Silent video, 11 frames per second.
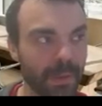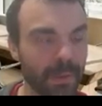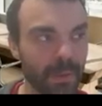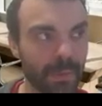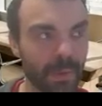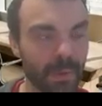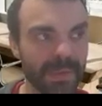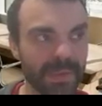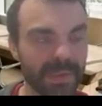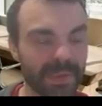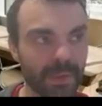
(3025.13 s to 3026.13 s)
you were
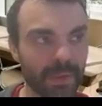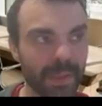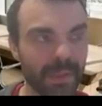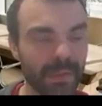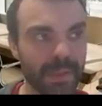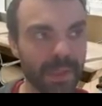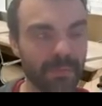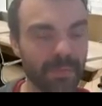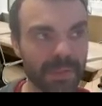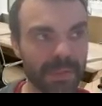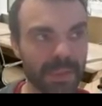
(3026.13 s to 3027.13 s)
always assuming that,
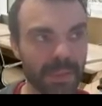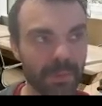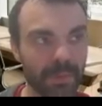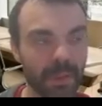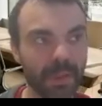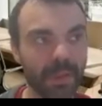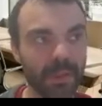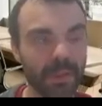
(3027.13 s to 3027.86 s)
for example,